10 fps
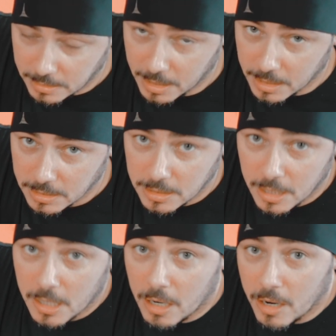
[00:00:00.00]
does.
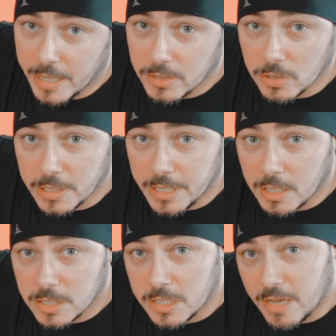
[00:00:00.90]
All right, so
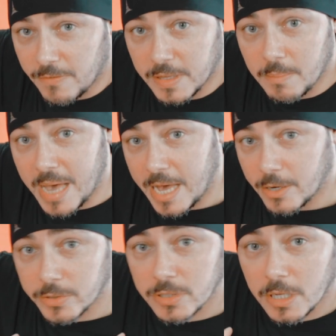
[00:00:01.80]
lineage definitely
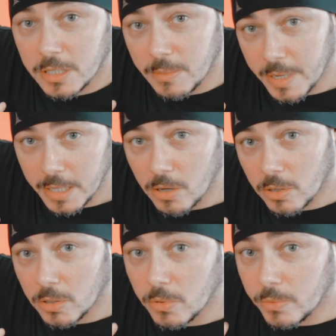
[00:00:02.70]
matters depending
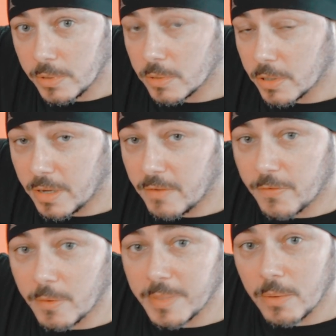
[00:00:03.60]
on who you're learning it from.